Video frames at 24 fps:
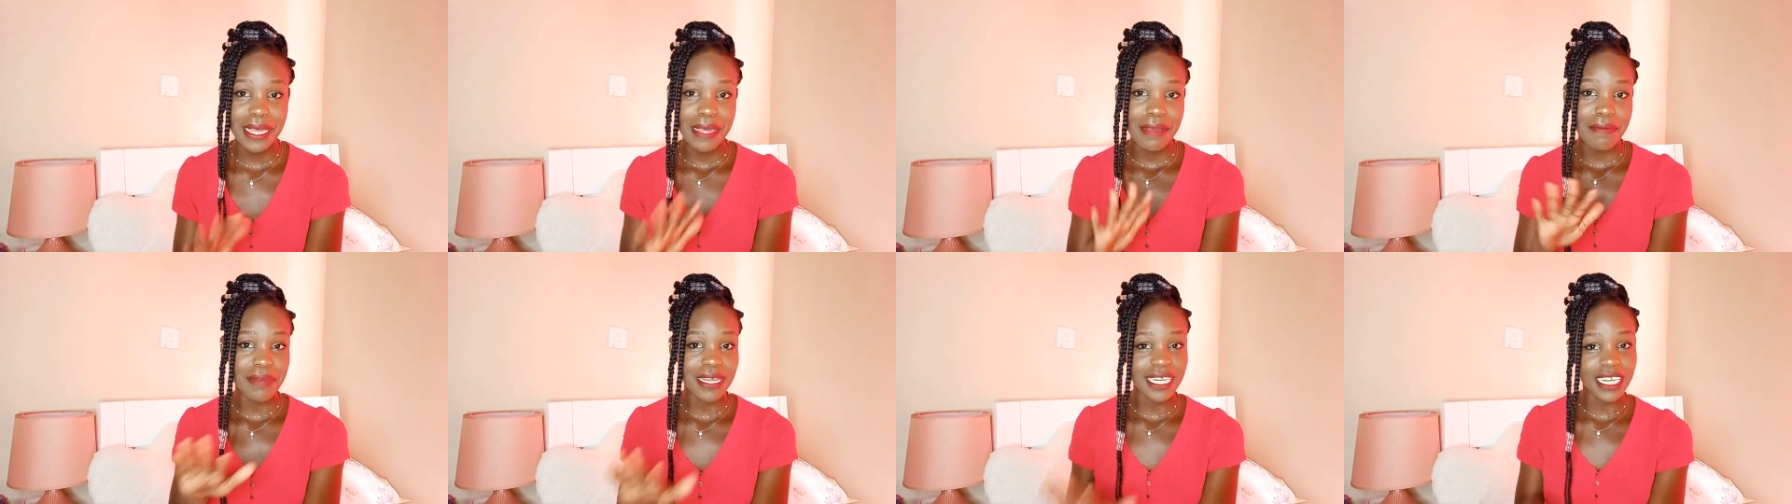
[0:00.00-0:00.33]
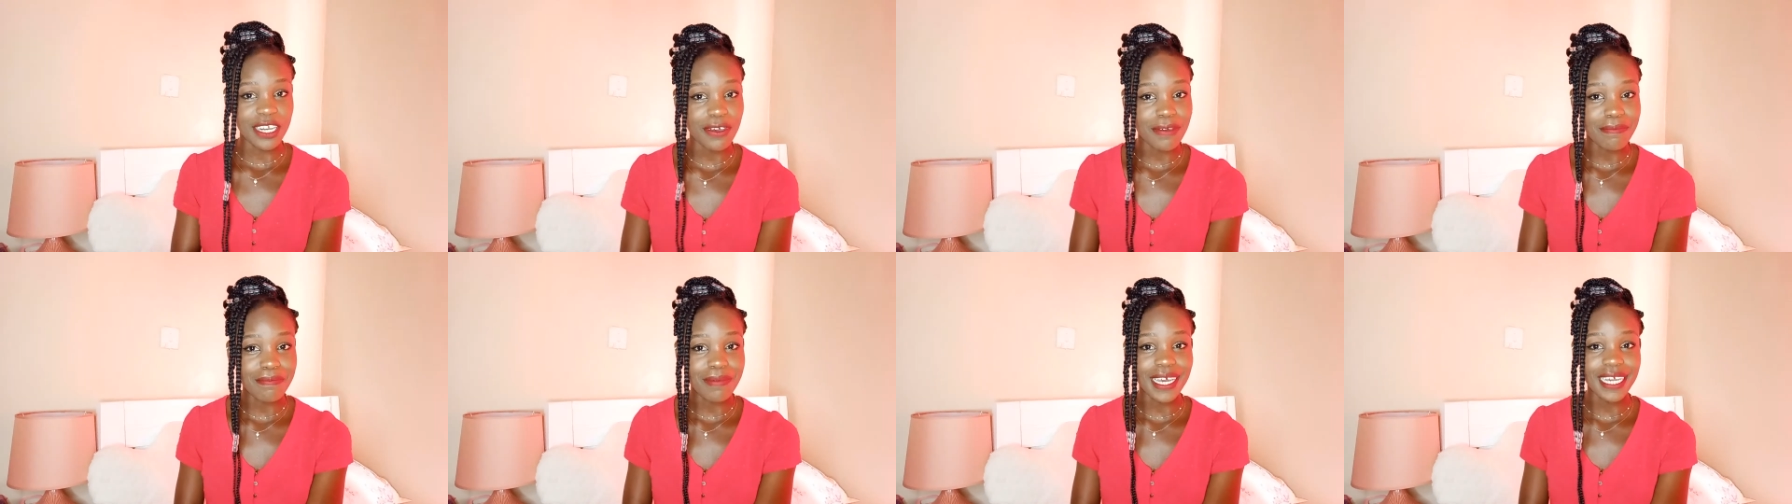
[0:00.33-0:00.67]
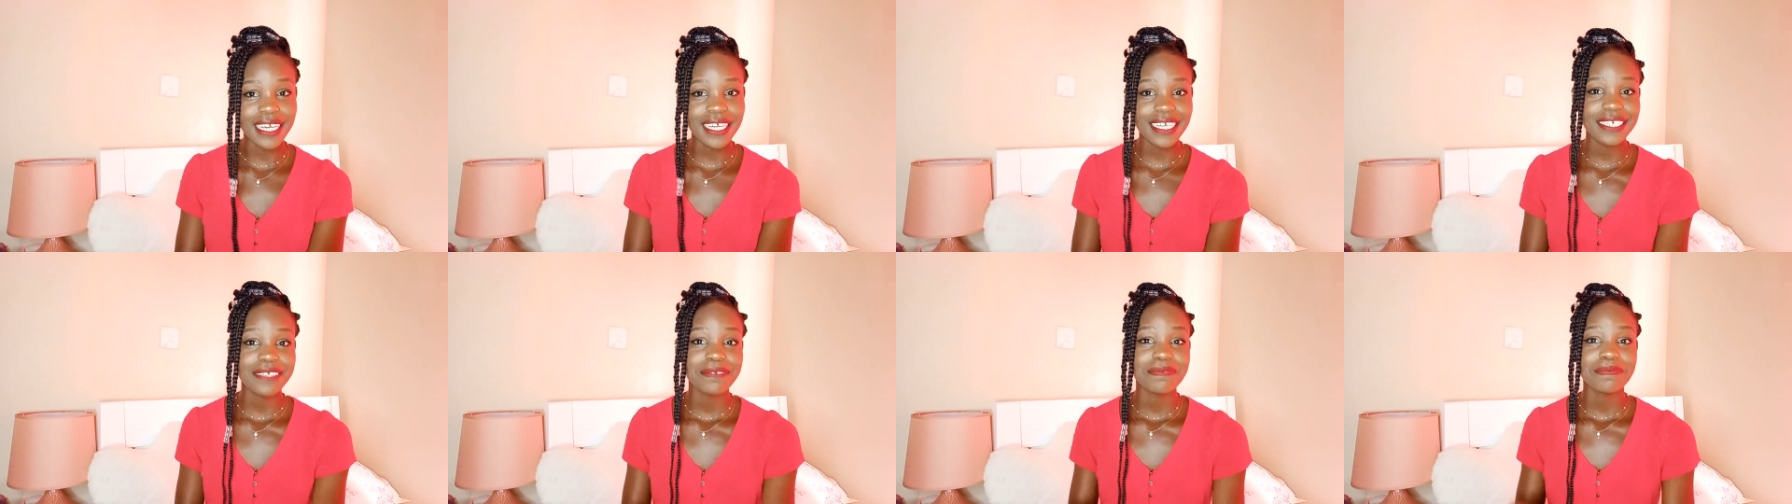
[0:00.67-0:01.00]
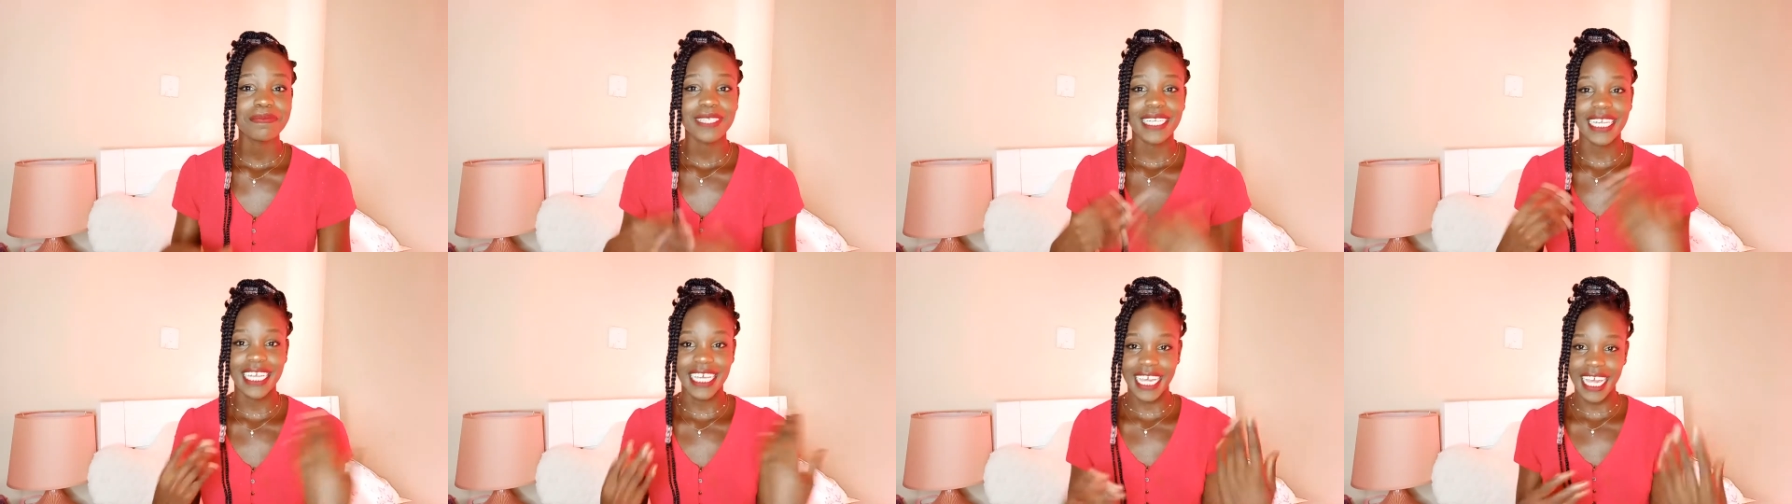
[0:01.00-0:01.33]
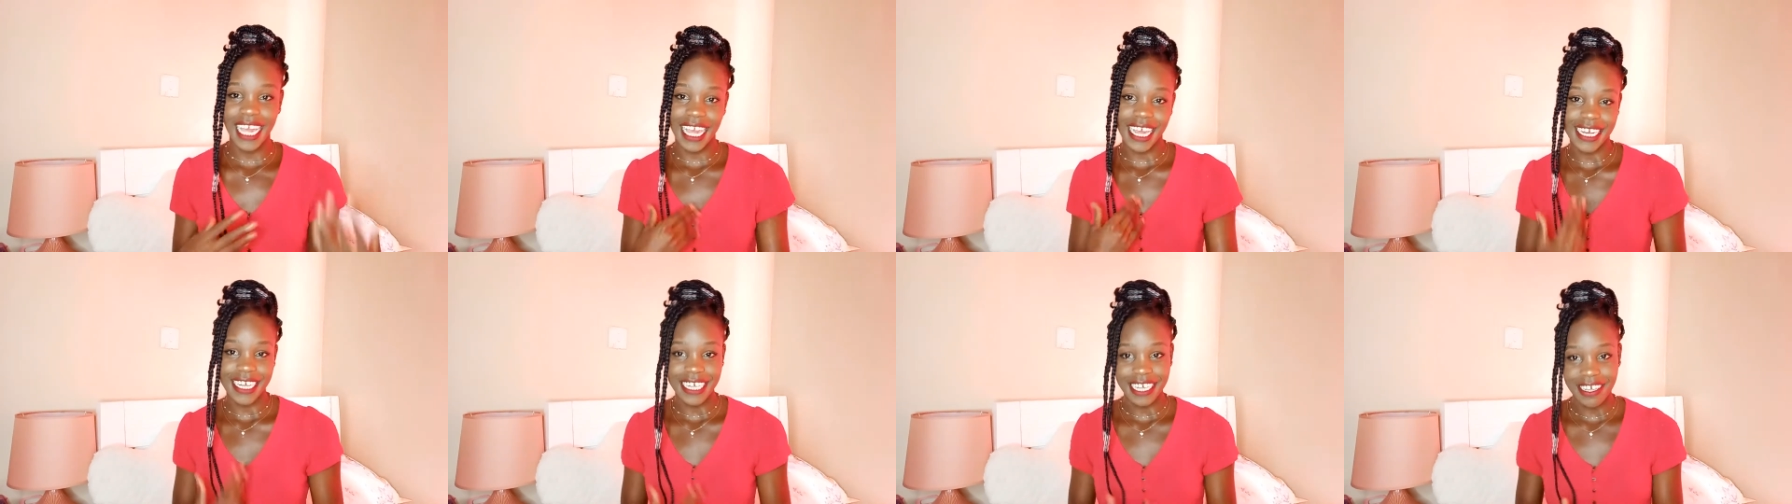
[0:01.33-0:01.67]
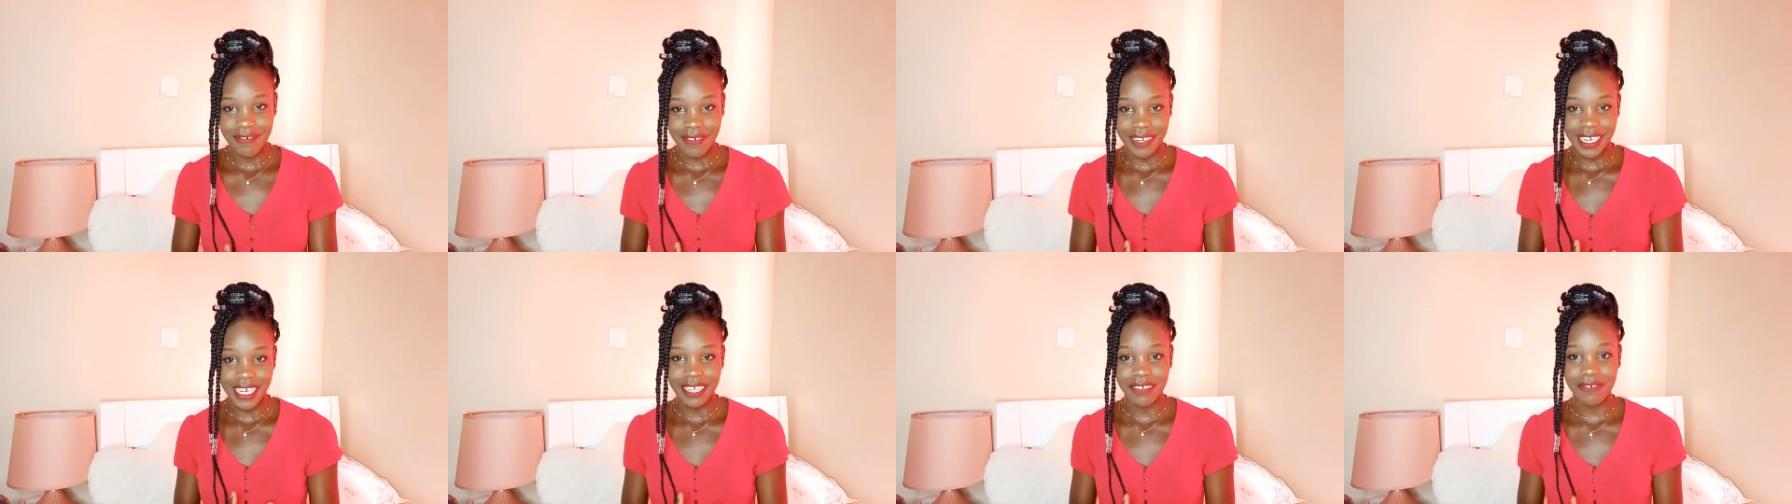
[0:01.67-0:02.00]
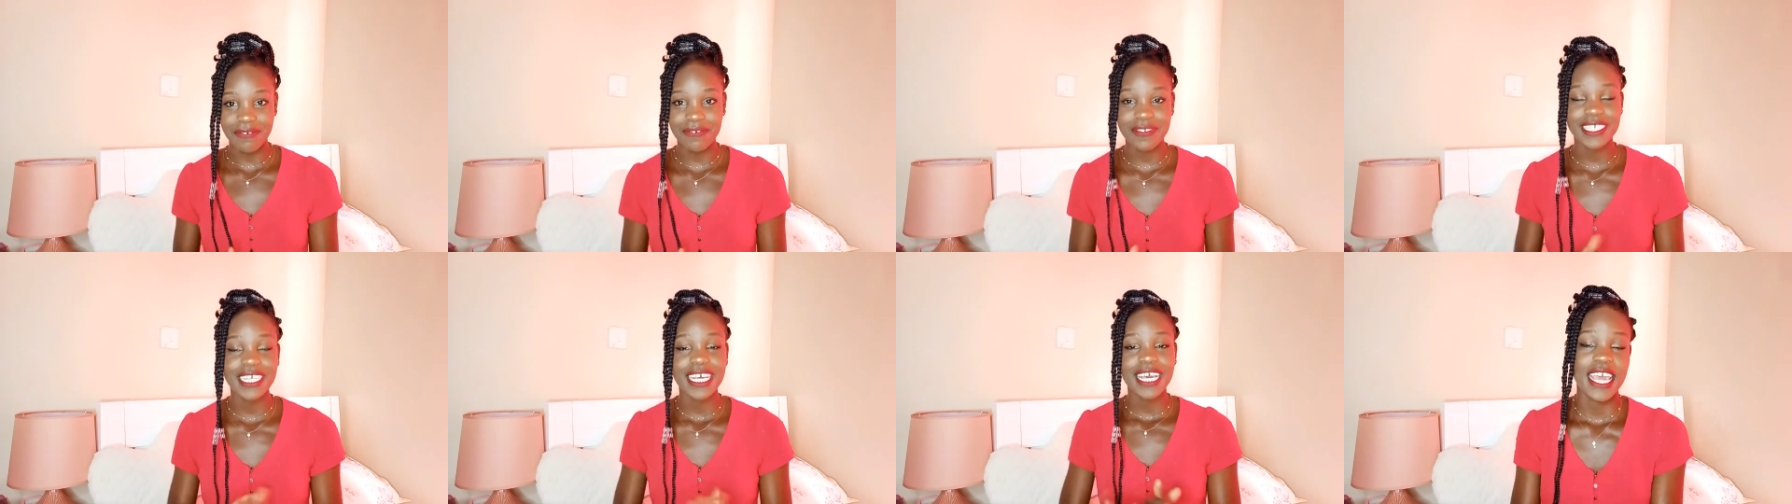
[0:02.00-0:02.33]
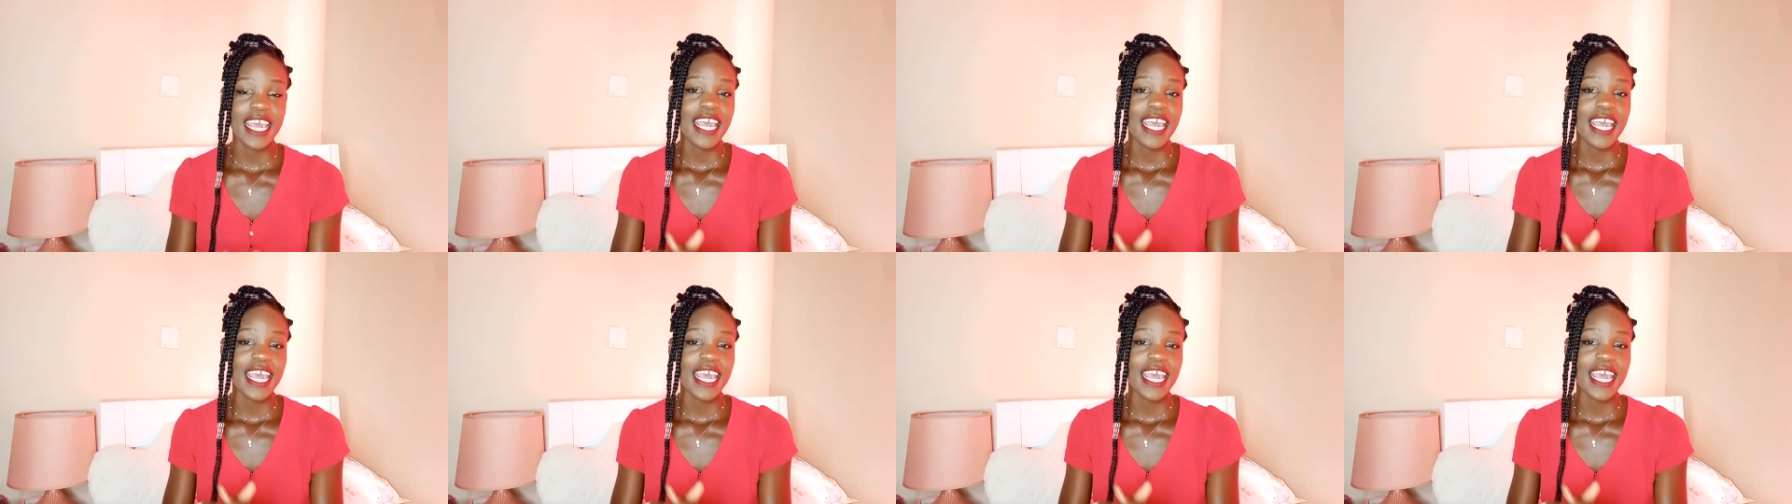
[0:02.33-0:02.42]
but now I'm back like I had never left.